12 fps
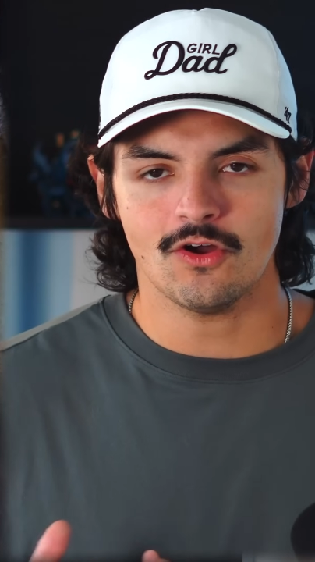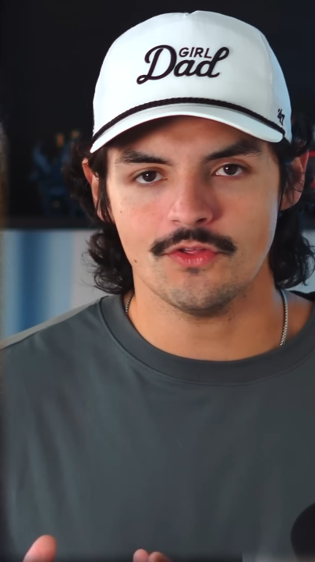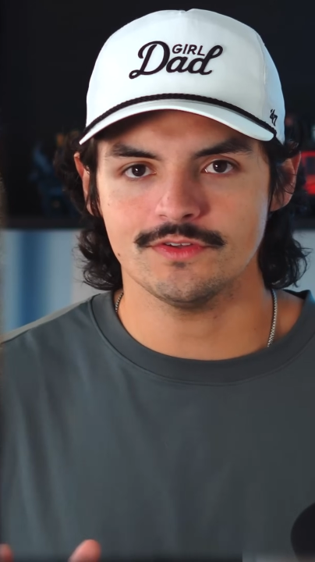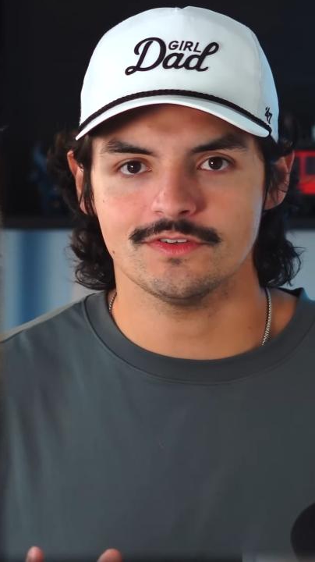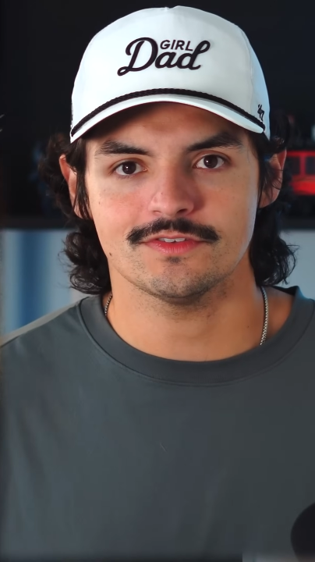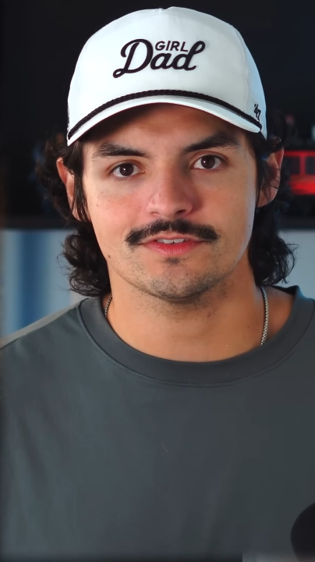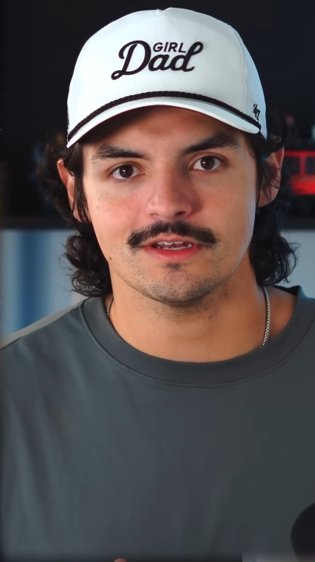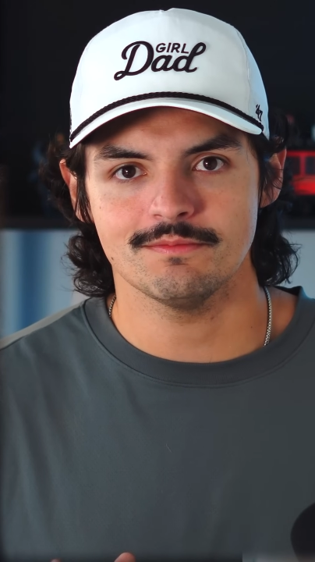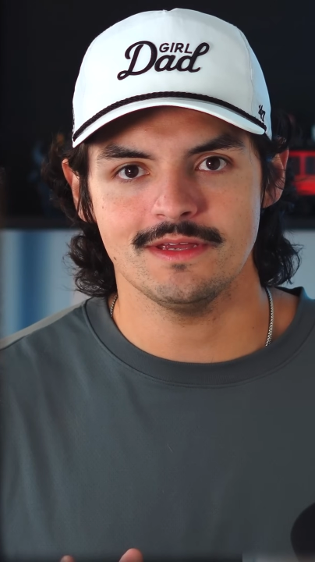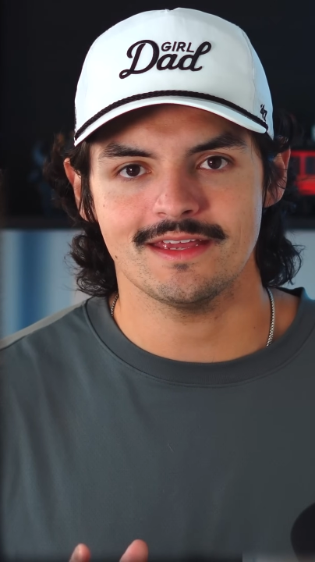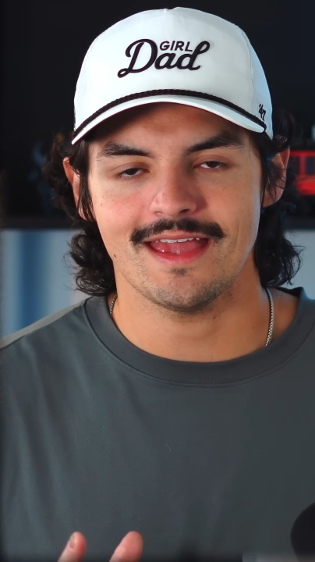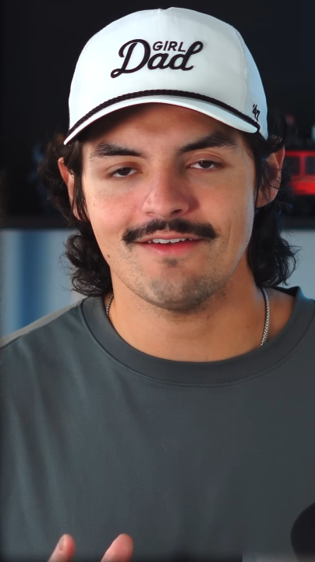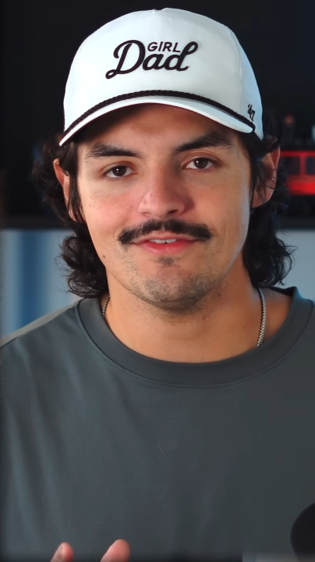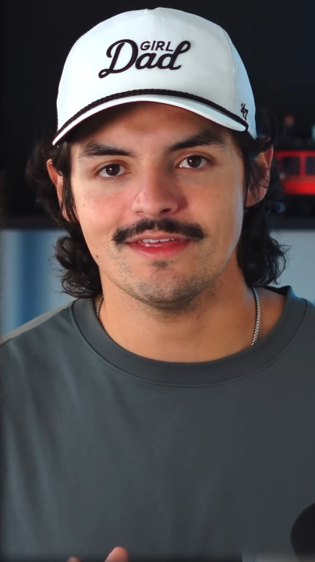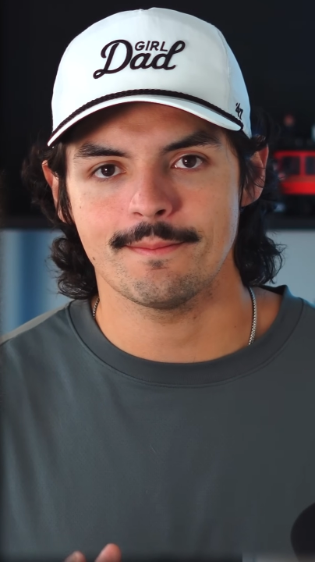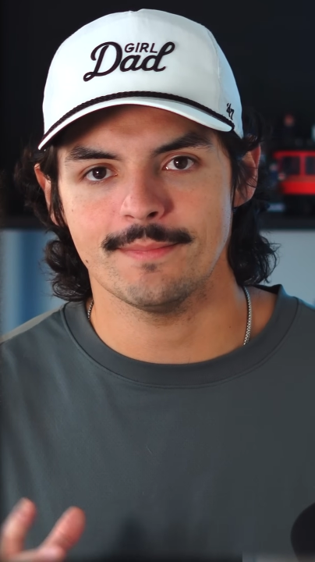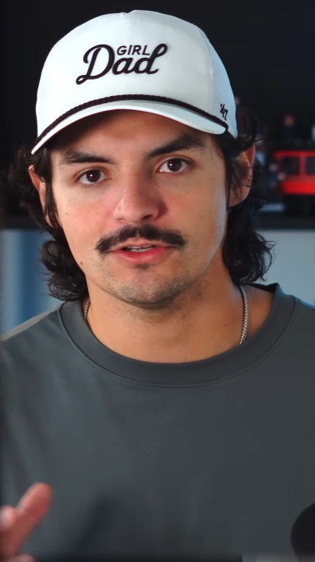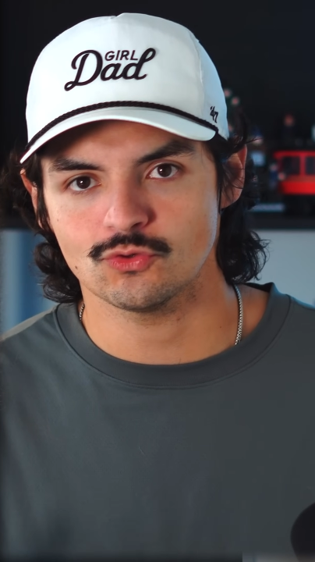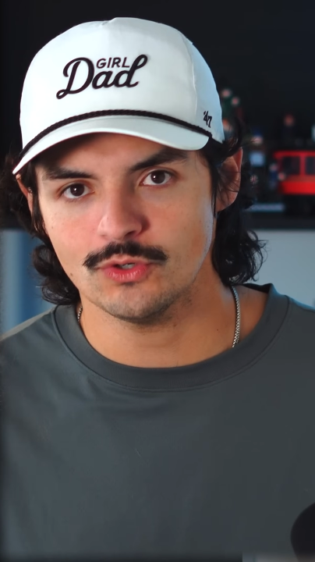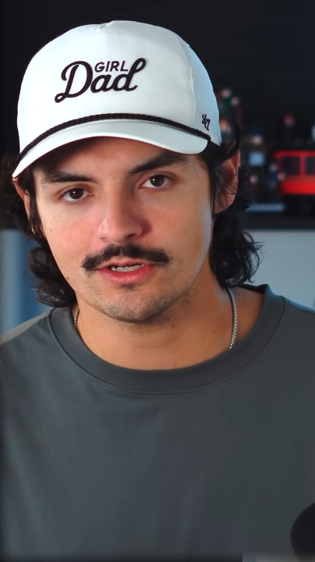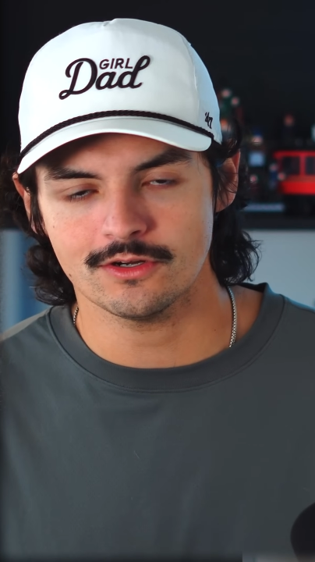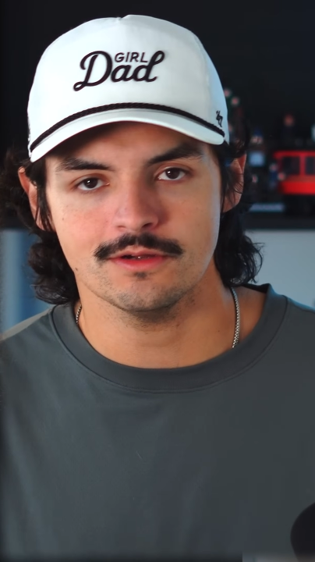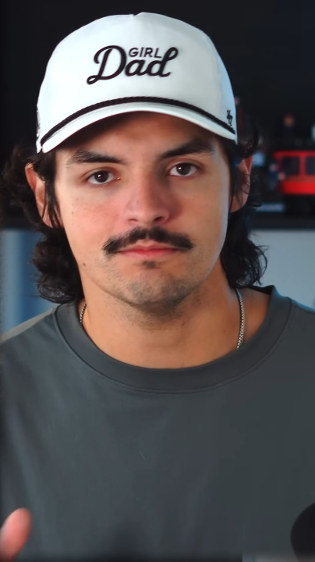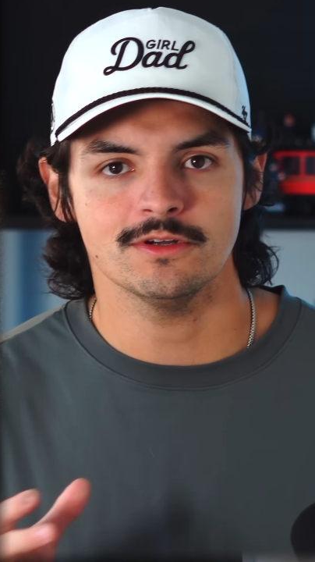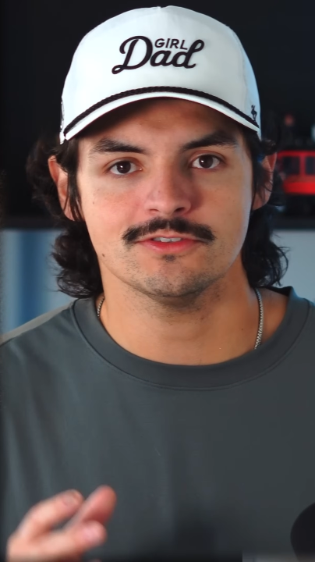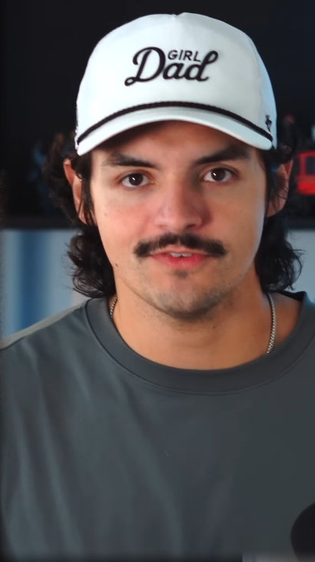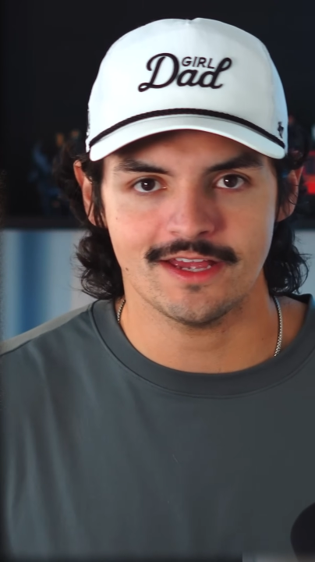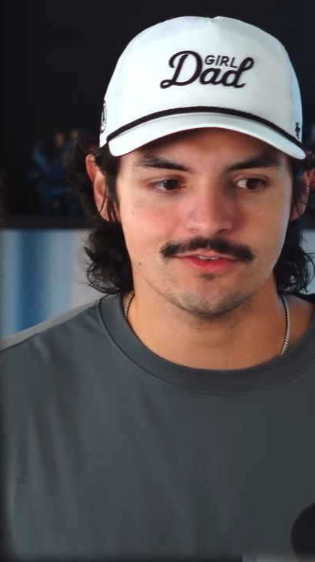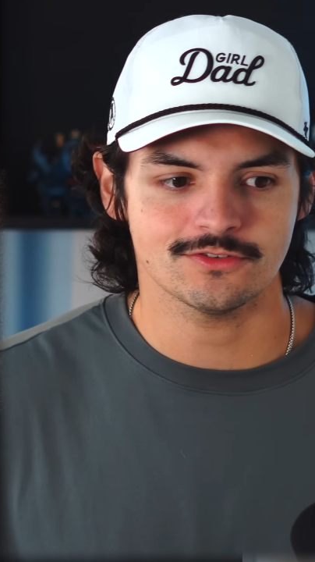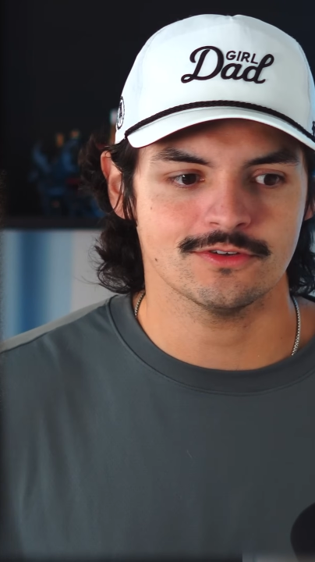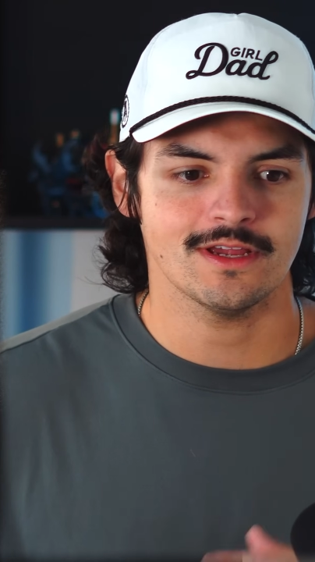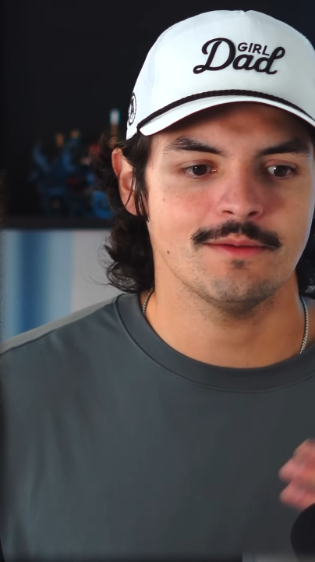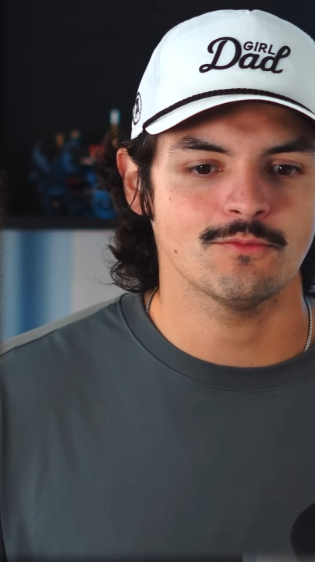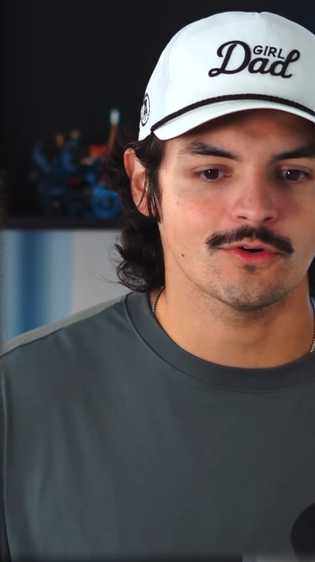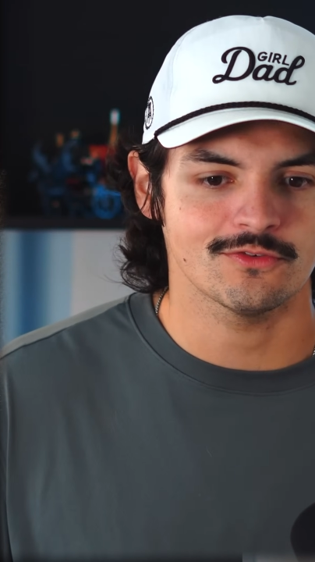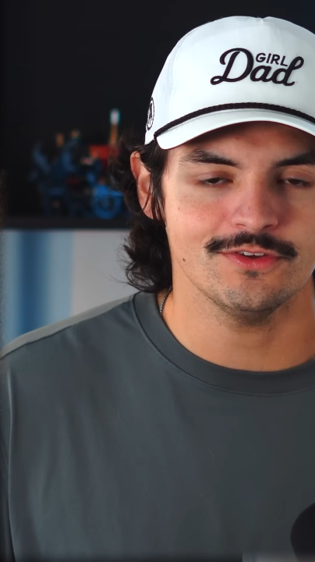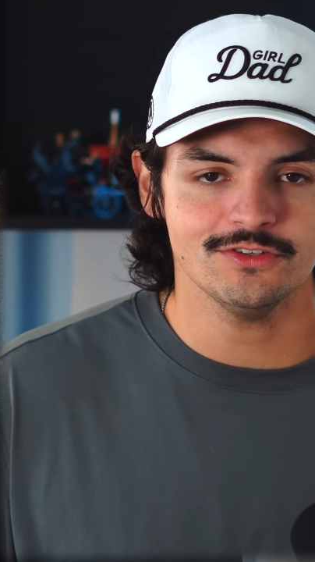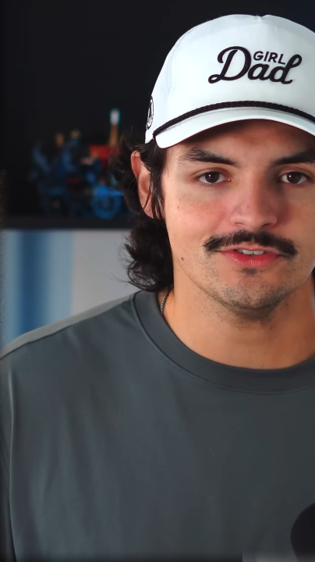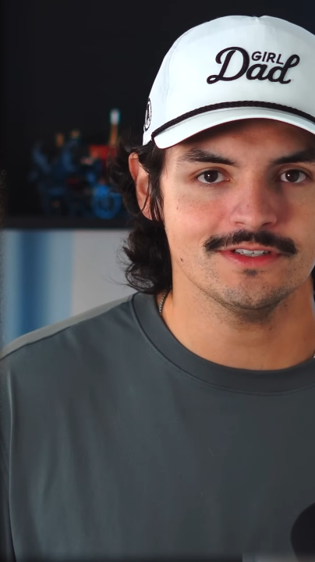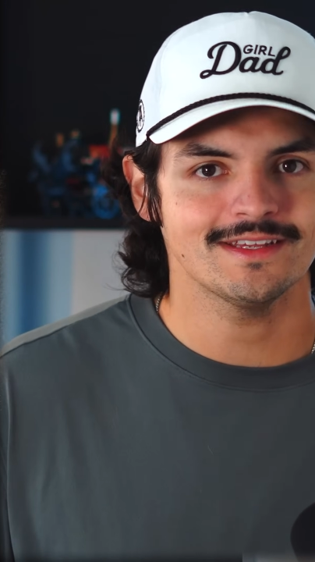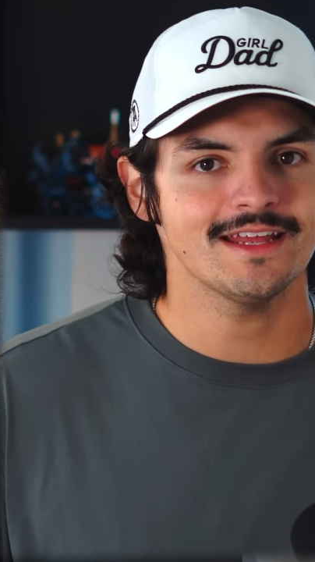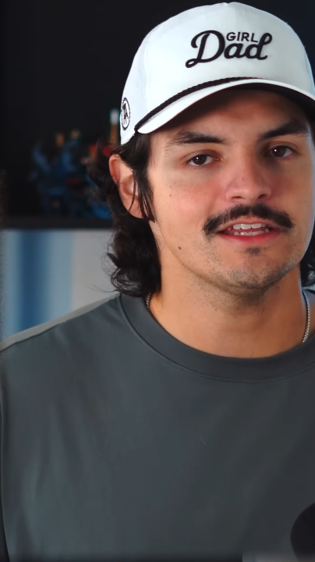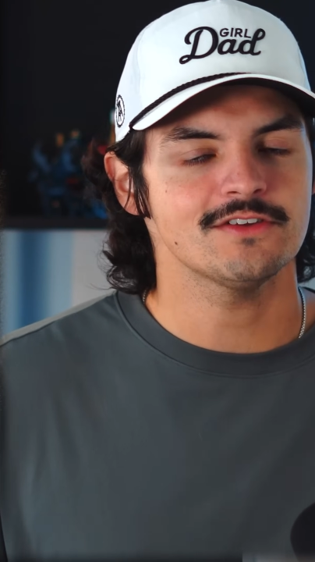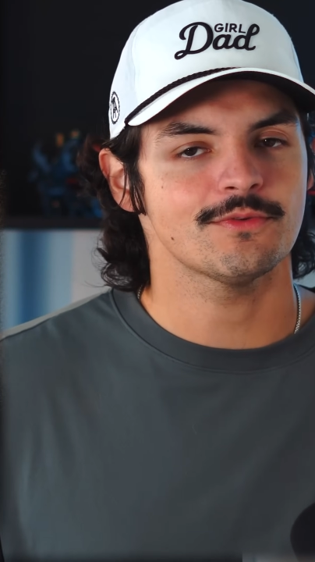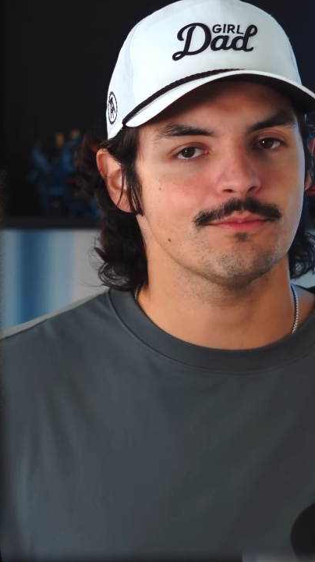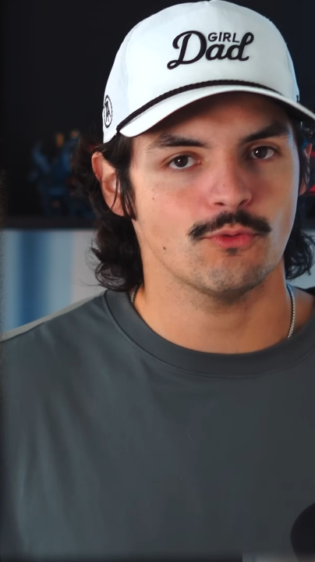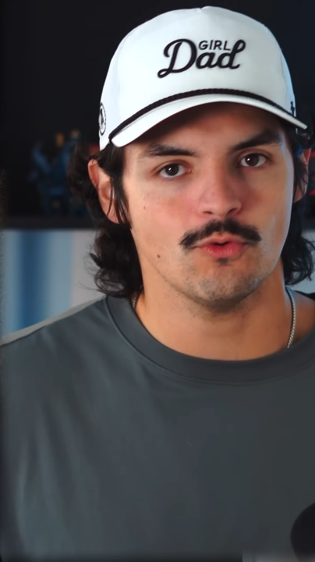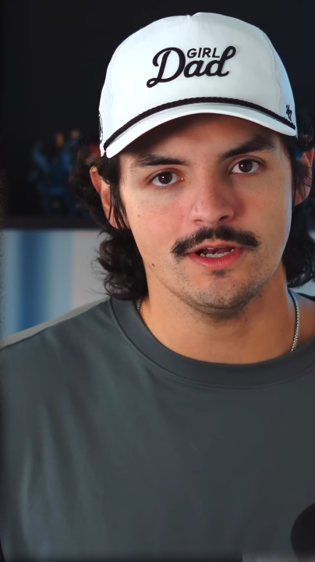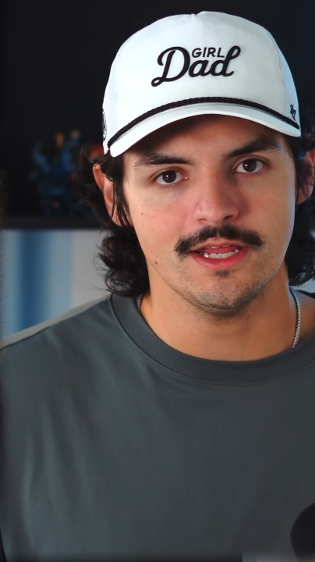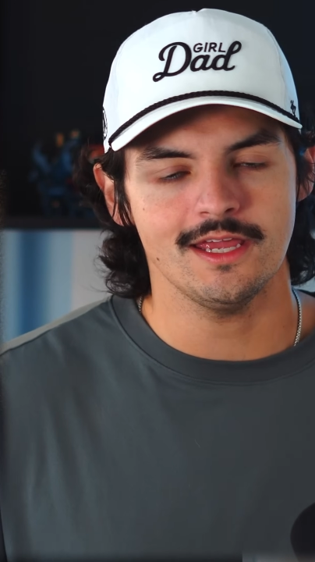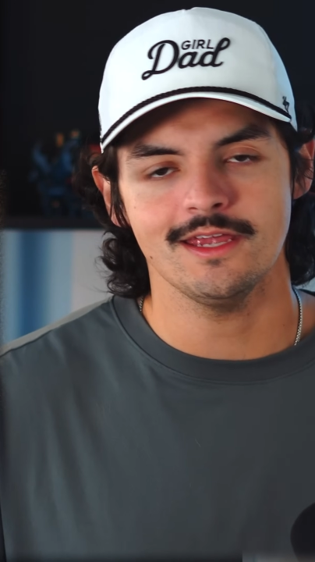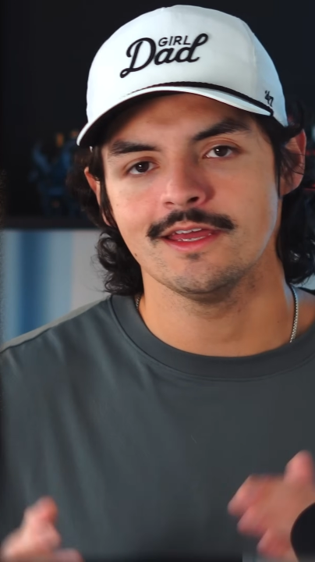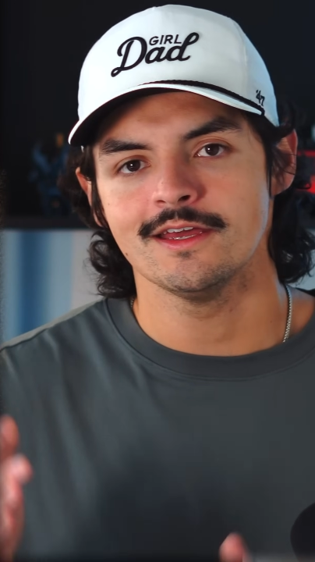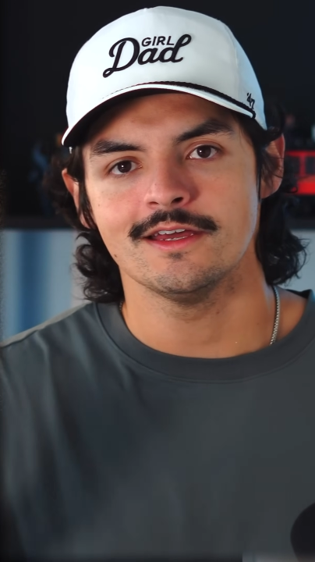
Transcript: all this is just gonna make everything much quicker, much faster, and more efficient, getting you from point A